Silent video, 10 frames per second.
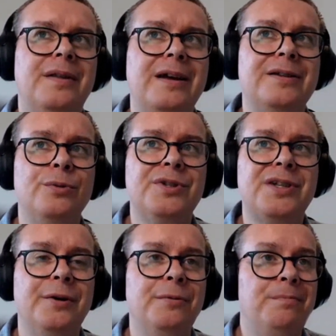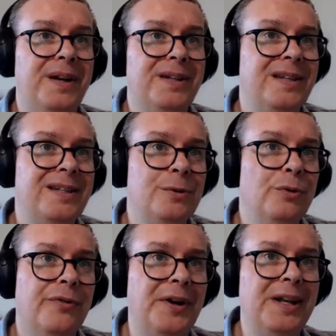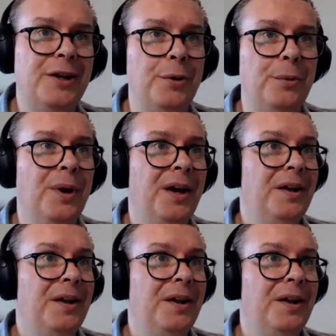There's also, because this is all very new,